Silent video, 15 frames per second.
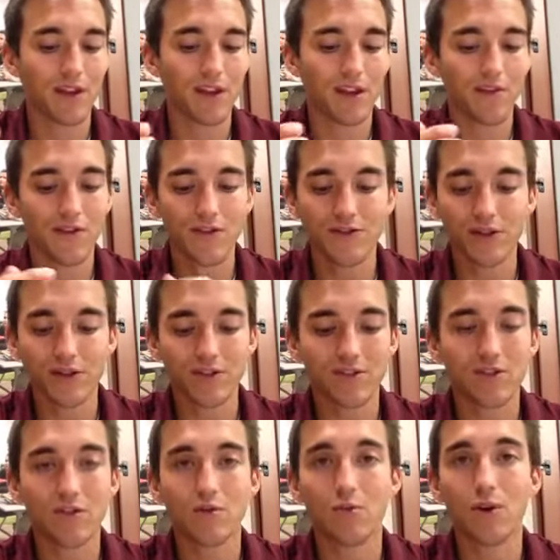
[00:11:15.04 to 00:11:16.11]
If you just
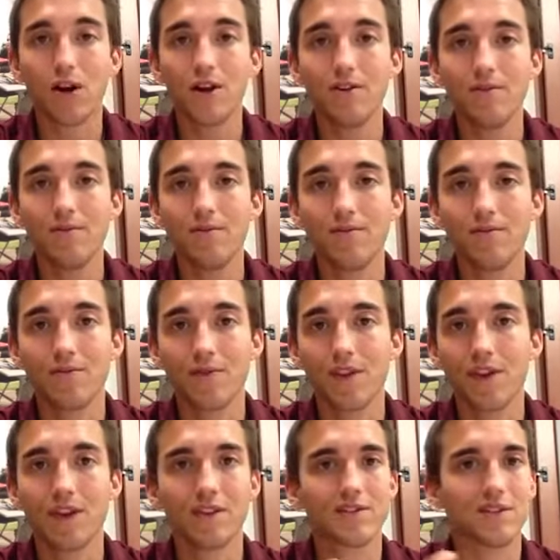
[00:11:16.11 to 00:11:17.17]
took 1,
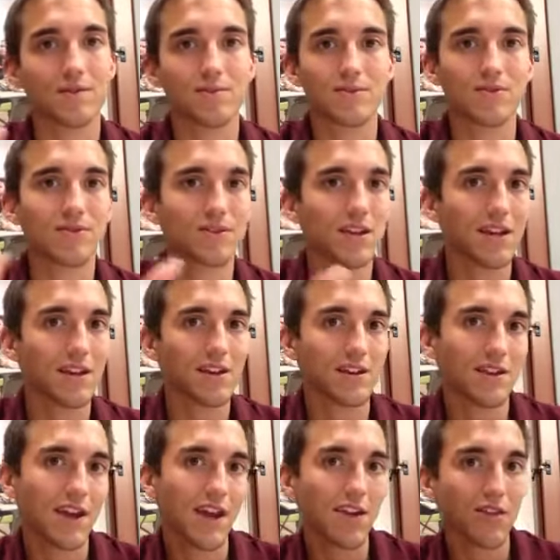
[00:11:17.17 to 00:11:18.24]
like some students take it
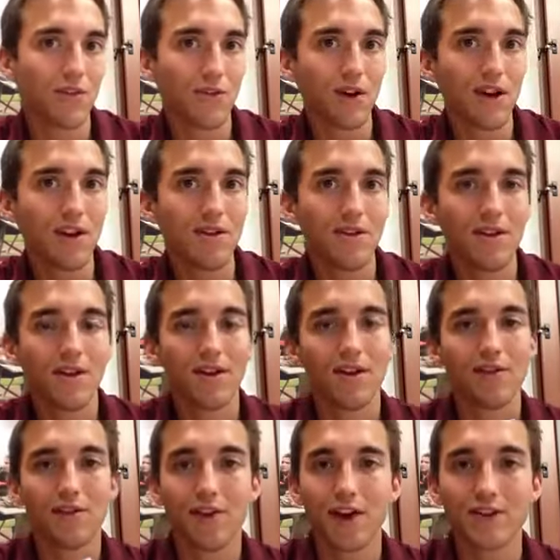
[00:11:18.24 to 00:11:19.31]
in 8th grade
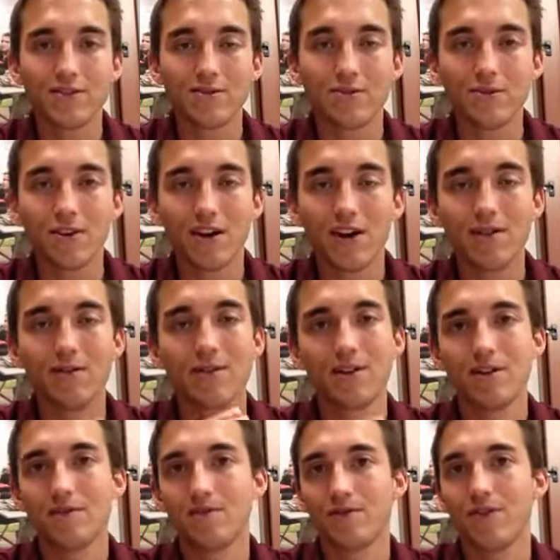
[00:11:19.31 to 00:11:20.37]
for high school credit,
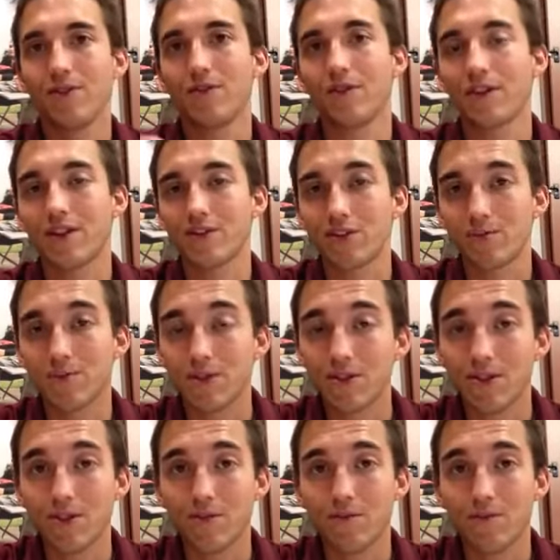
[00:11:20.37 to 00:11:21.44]
you can then jump to
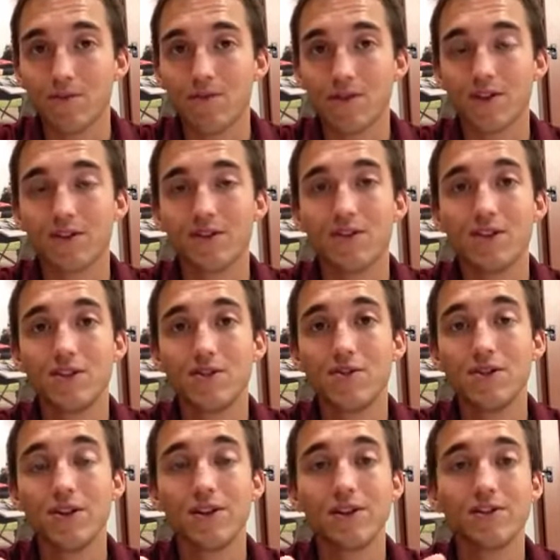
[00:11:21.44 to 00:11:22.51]
2, because you need 2
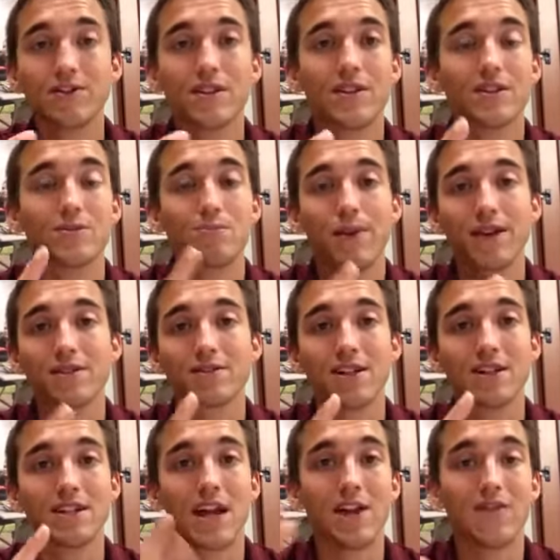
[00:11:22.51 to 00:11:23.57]
years, and it's best
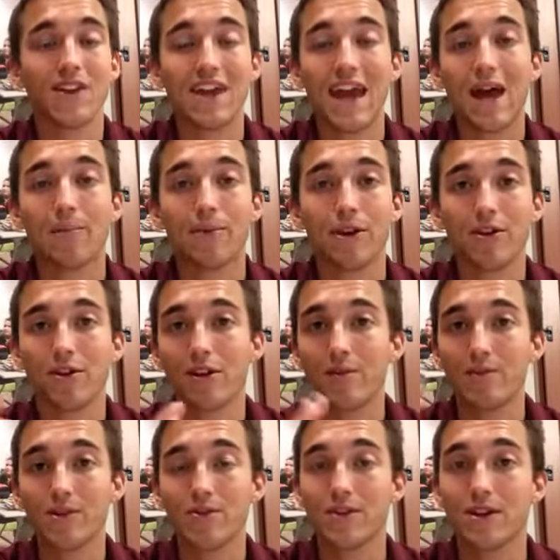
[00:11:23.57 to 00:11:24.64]
not to have a gap year in
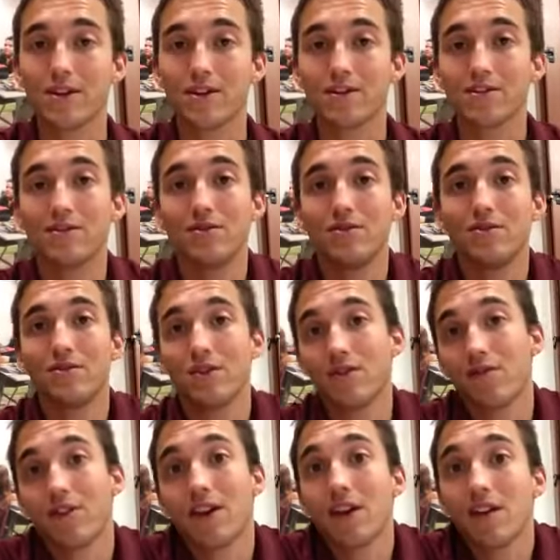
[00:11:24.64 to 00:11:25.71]
between, because you can
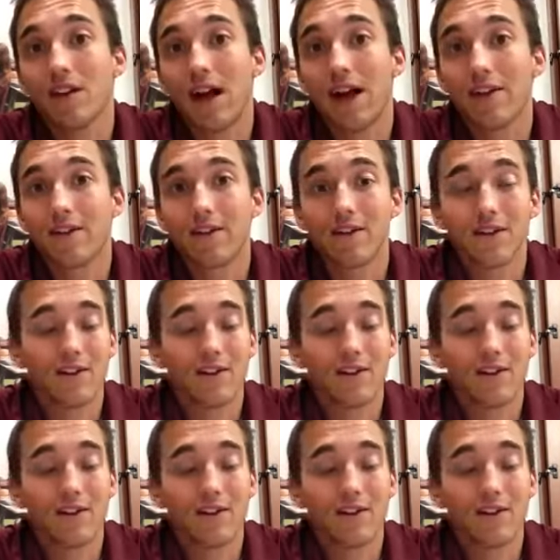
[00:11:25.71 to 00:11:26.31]
forget a lot.